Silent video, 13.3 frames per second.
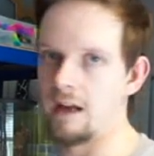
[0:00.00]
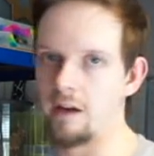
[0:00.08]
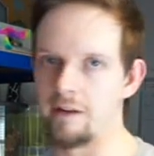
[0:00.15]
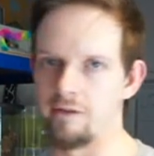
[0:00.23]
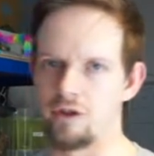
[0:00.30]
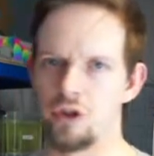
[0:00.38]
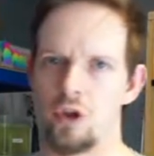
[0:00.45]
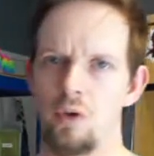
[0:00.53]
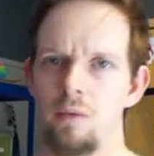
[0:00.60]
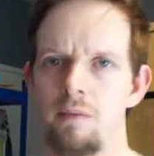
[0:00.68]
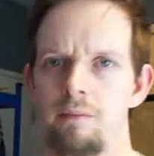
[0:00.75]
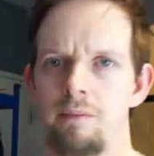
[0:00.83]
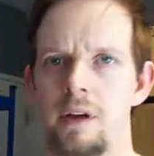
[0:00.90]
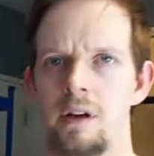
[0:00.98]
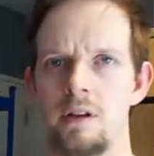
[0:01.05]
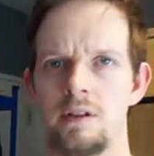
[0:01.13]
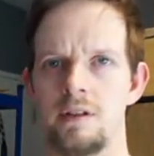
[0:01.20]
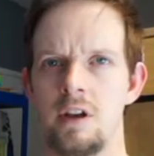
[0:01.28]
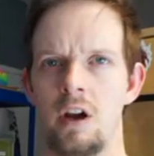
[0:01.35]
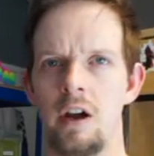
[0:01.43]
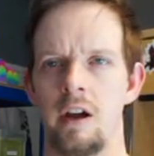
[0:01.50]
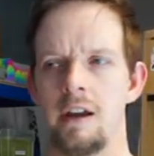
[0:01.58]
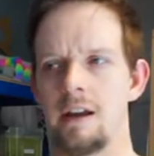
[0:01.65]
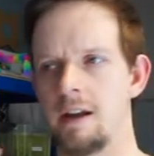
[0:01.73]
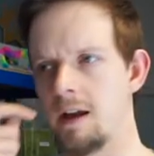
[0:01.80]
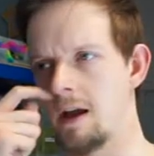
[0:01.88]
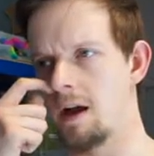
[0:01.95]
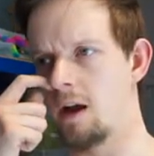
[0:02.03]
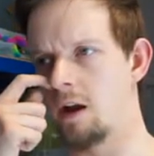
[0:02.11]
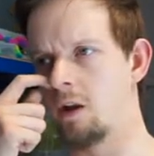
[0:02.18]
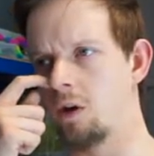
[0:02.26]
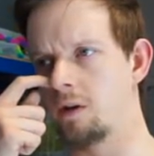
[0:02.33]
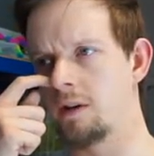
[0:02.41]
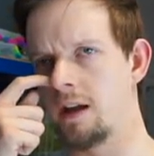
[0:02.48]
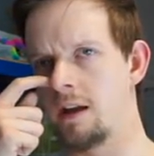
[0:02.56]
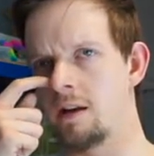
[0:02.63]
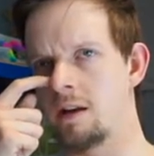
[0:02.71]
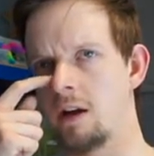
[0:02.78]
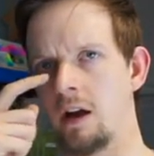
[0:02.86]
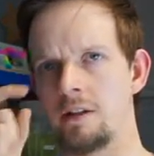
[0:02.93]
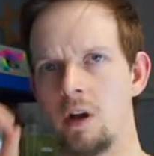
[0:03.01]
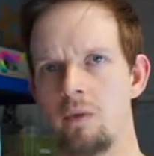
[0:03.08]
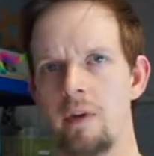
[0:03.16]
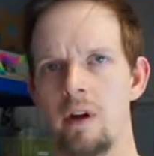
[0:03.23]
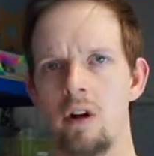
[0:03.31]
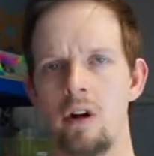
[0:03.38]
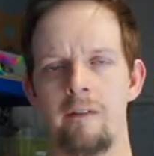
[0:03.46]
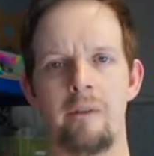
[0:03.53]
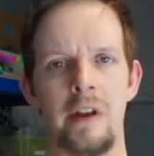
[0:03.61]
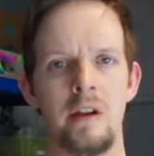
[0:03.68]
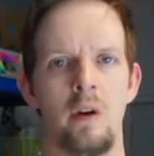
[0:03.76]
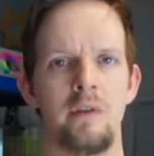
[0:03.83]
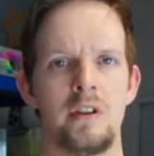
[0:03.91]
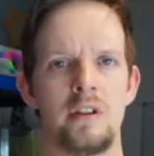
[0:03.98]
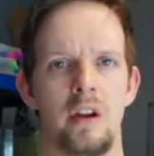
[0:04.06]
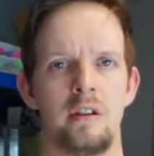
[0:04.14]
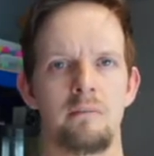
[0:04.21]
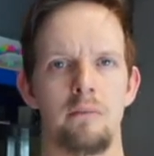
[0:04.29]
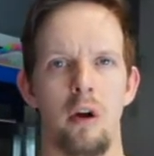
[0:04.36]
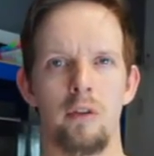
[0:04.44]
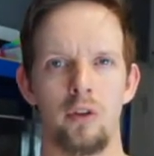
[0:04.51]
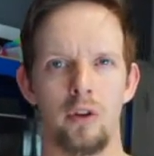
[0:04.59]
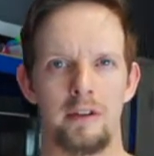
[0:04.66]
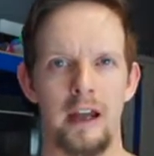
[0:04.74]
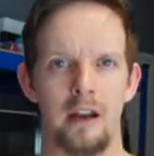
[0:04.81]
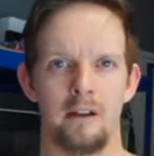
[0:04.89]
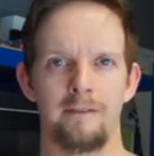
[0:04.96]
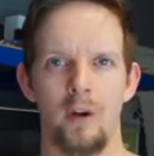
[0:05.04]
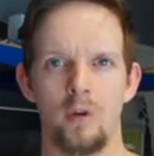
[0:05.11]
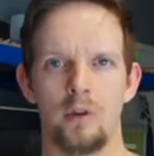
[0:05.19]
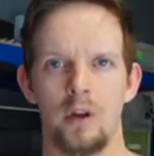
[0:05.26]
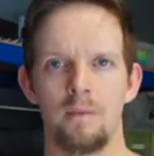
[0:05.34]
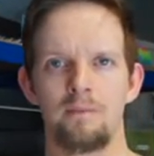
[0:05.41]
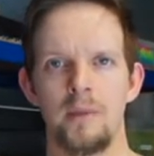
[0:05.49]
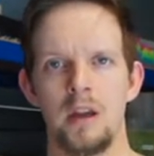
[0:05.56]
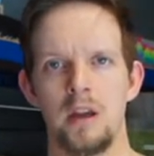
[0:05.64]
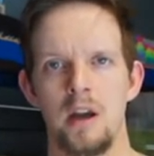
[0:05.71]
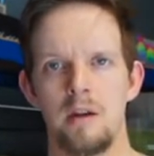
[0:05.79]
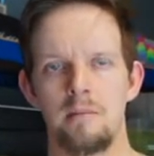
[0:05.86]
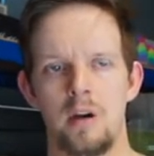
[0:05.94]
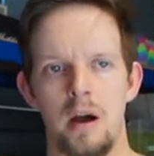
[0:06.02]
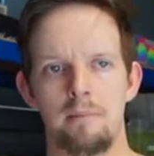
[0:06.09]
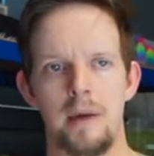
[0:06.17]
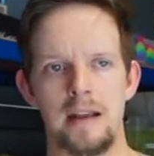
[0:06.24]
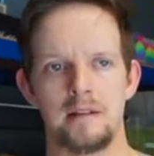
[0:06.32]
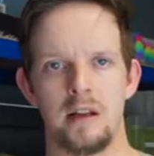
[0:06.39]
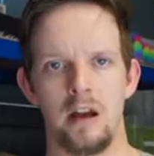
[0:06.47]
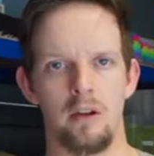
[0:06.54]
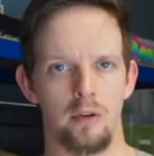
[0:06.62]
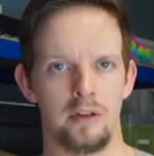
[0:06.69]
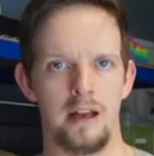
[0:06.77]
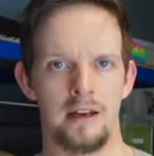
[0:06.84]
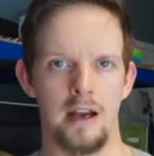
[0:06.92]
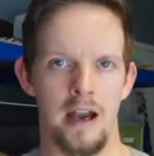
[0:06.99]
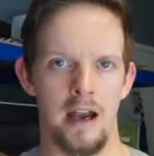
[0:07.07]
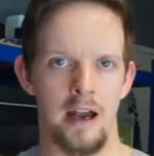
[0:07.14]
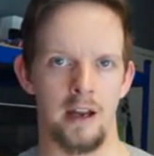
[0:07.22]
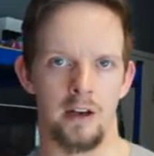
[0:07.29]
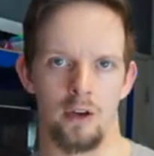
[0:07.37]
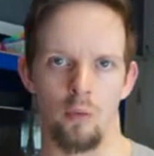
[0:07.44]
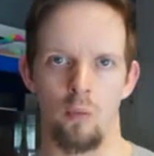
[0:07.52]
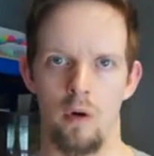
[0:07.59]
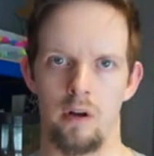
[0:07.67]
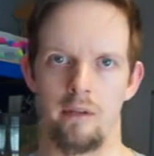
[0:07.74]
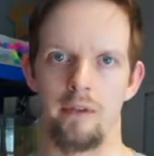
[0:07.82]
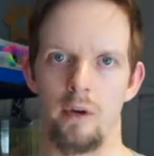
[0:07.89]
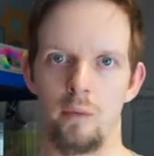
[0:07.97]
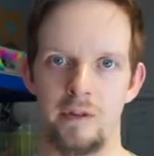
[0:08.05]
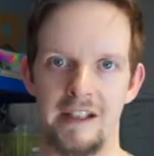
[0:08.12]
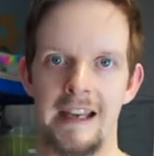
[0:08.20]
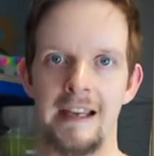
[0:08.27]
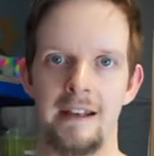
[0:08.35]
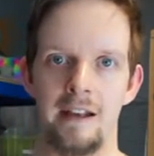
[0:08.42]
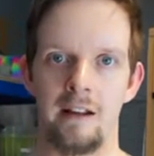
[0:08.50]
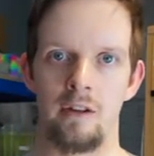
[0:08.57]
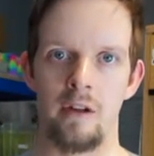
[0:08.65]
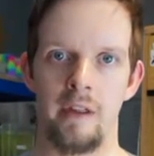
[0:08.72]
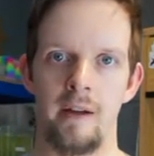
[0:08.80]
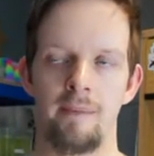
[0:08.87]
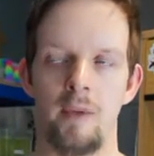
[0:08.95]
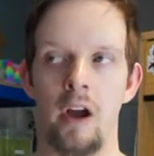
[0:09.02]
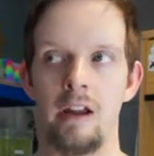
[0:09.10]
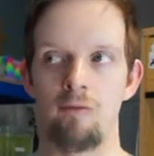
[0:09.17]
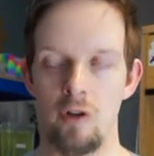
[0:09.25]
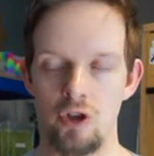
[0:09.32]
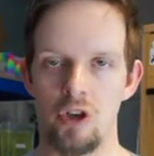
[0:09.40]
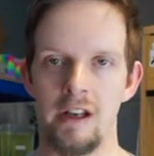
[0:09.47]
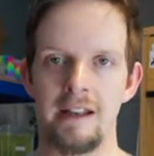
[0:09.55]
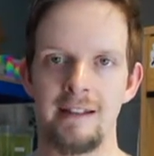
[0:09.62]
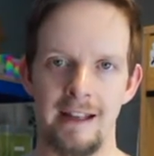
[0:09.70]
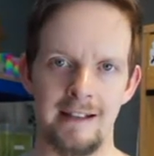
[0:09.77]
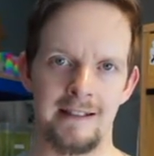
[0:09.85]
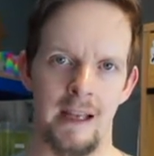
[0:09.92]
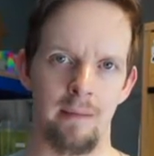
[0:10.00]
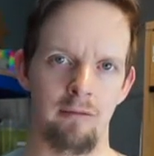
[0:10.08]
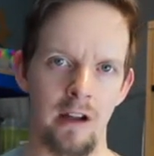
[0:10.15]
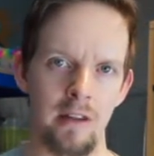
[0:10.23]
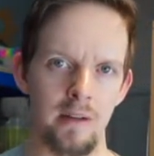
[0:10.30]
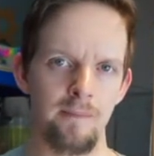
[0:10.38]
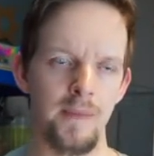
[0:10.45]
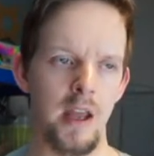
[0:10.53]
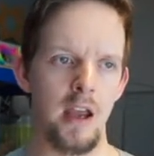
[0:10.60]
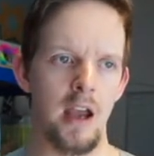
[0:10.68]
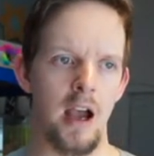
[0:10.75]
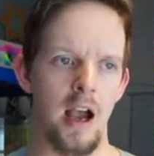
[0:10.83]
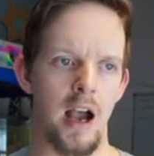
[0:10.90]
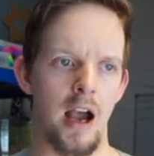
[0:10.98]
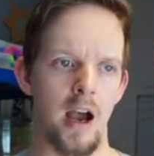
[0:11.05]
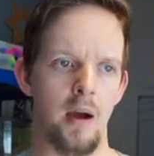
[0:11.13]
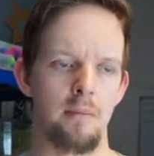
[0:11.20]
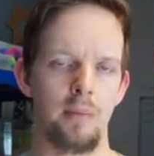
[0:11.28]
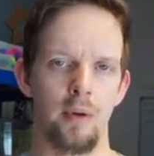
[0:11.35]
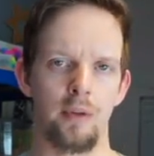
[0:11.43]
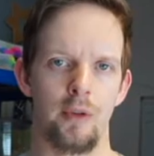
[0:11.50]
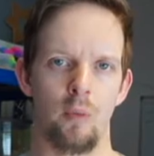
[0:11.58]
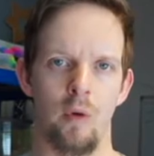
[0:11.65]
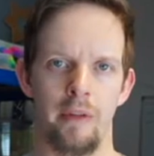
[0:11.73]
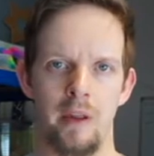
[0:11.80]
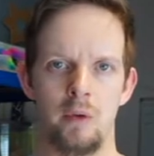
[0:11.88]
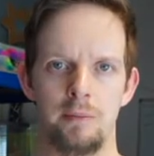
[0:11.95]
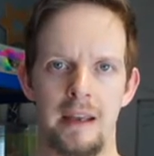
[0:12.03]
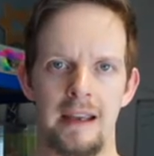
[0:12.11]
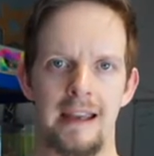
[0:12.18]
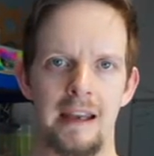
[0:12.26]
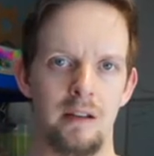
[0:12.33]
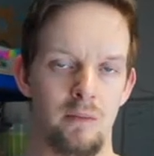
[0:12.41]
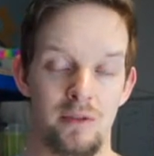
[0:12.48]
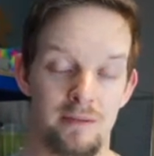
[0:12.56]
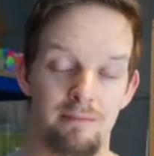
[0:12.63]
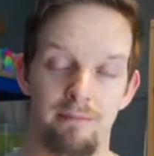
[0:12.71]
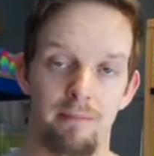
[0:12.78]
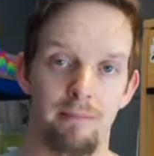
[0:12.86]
Now there's two, because I looked in, I don't think I got a video of this, I might have taken a photo, but basically I looked in and one of them was eating the other. I originally did separate them, but the one that was being eaten was,